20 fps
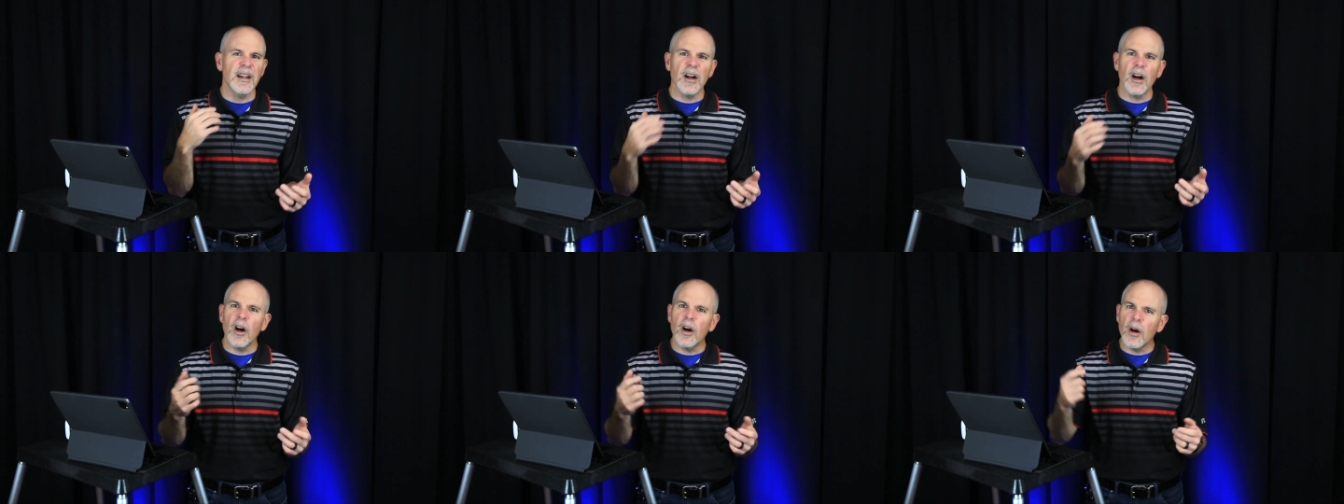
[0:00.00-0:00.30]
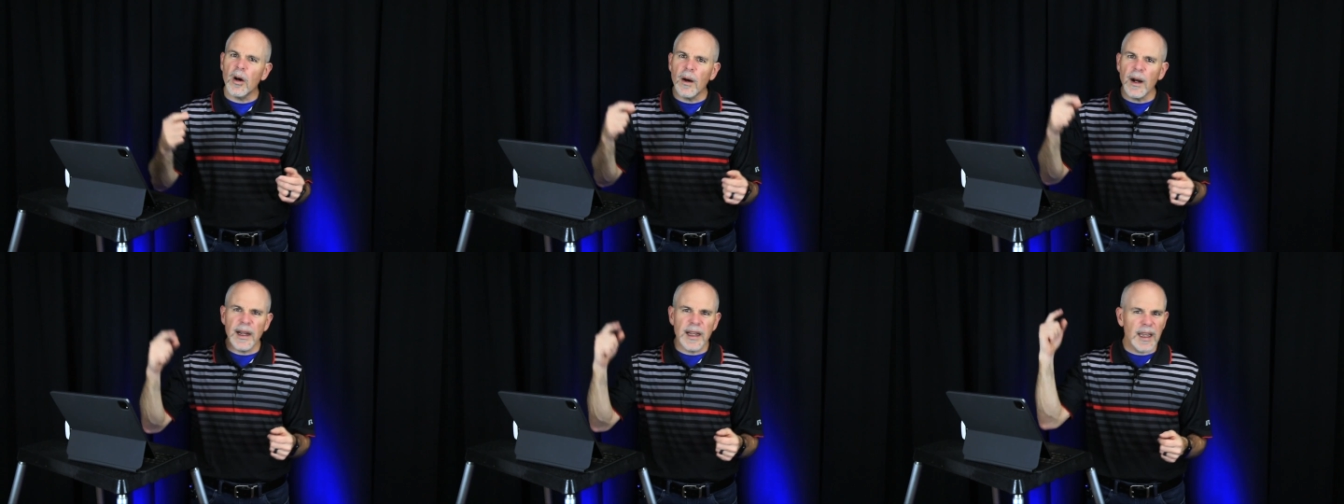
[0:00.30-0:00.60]

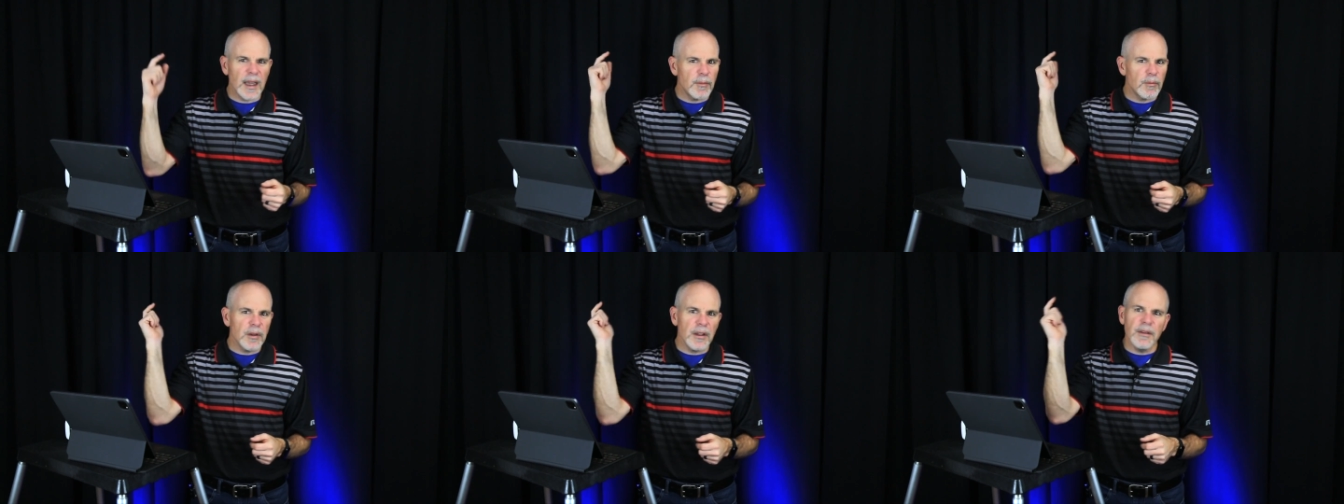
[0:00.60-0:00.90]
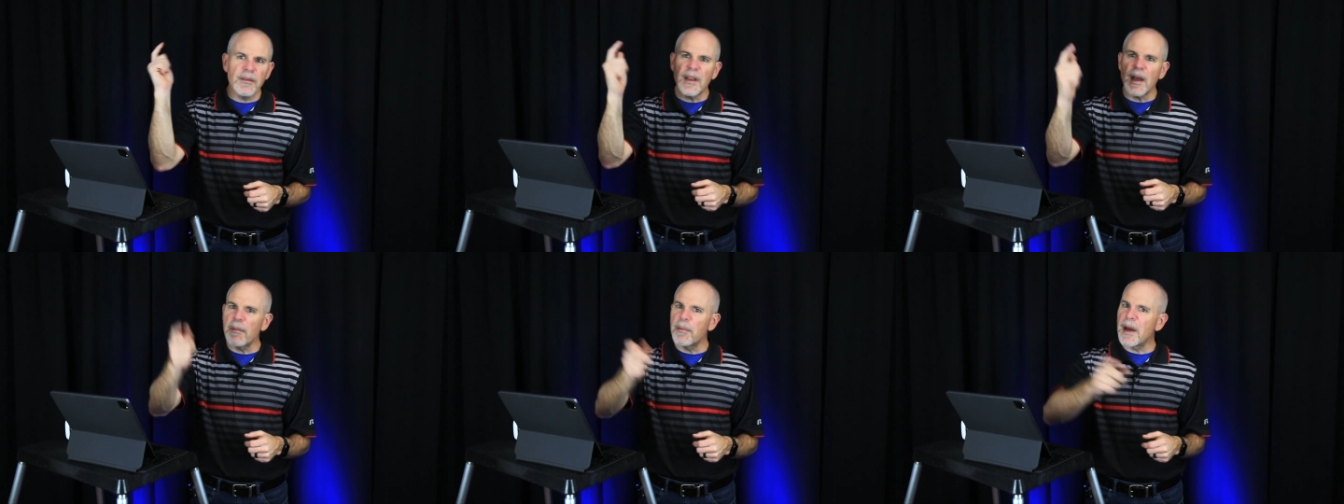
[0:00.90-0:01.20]
"Oh, I can't
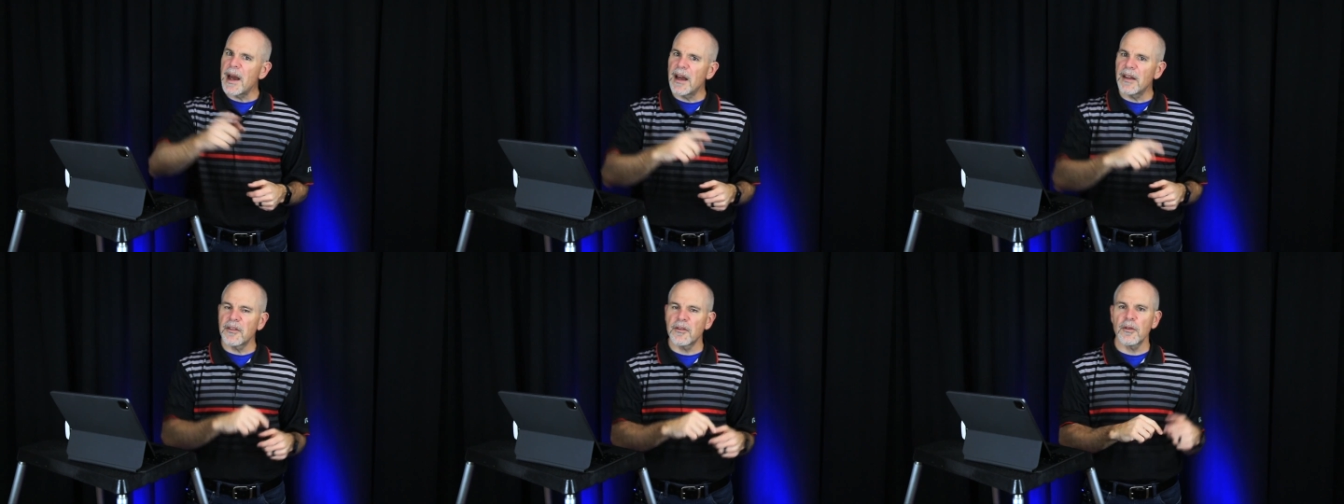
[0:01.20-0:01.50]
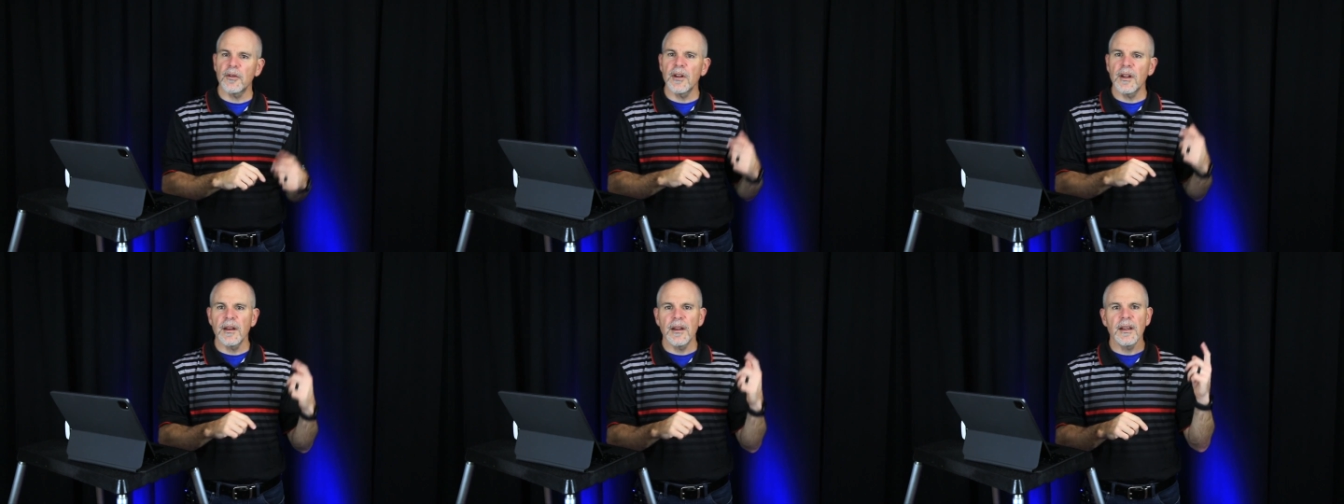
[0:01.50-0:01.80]
believe that
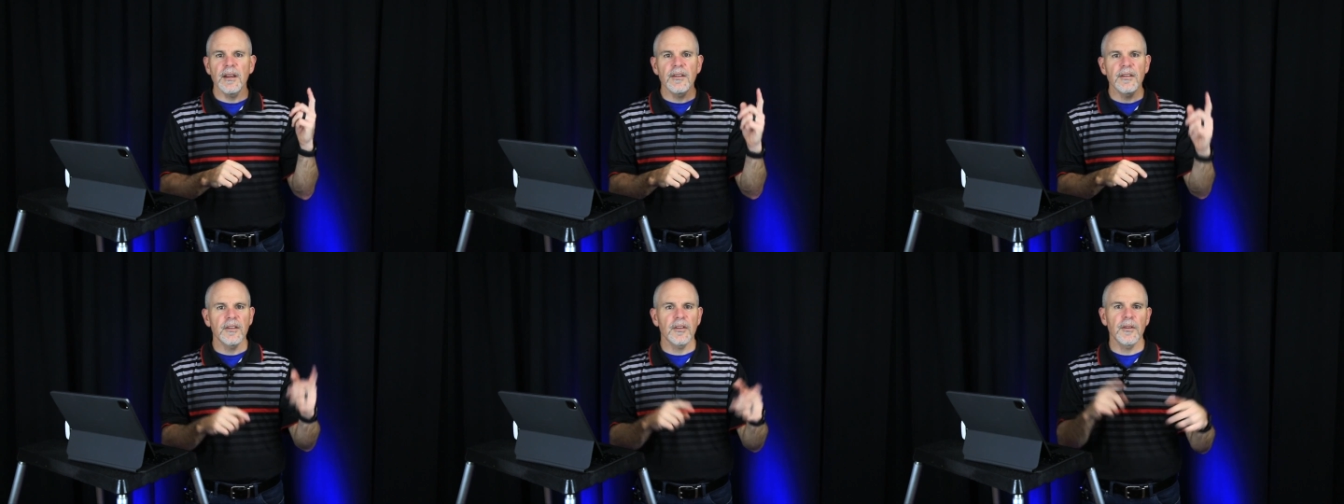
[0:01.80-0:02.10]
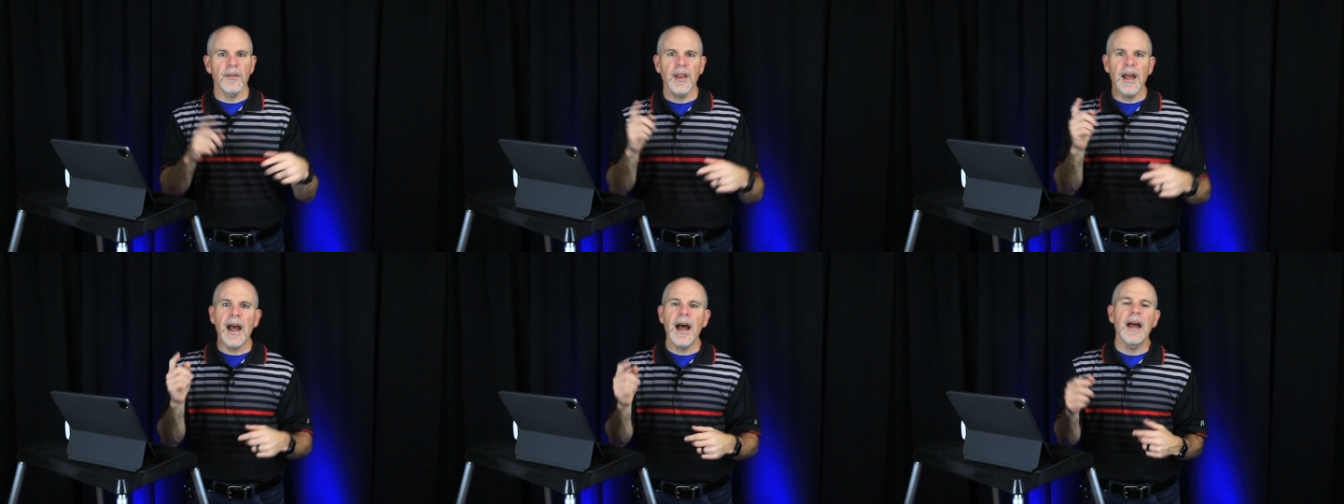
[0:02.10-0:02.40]
pastor did this
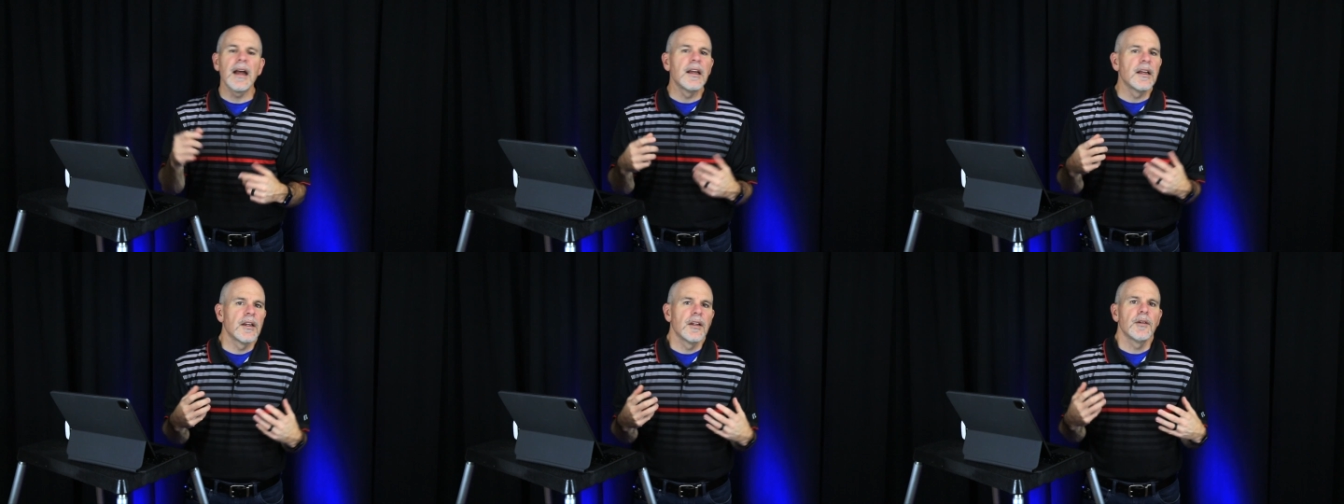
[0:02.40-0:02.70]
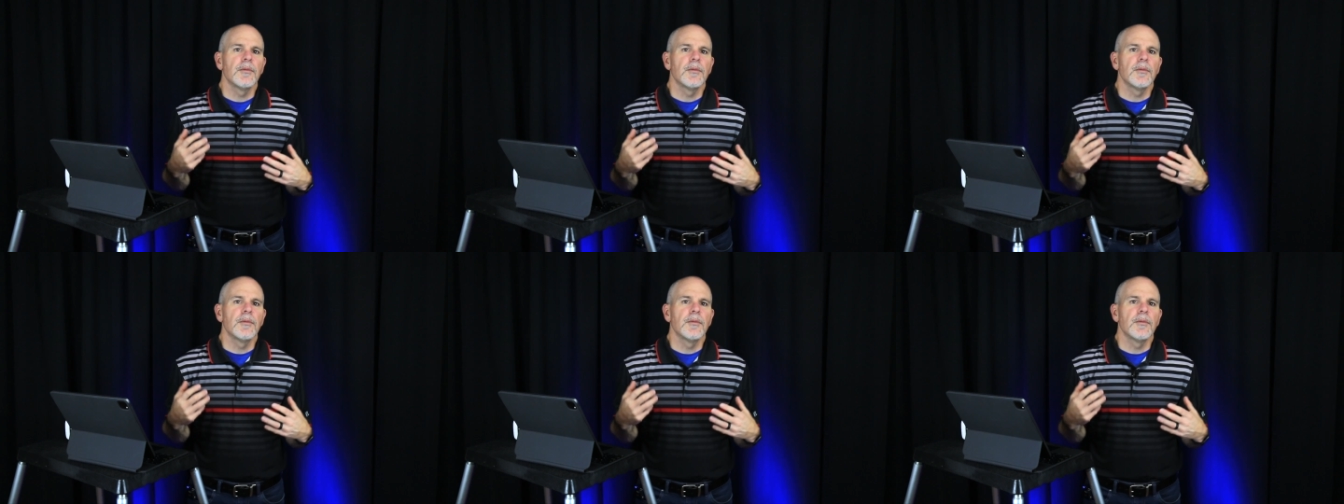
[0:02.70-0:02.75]
or that."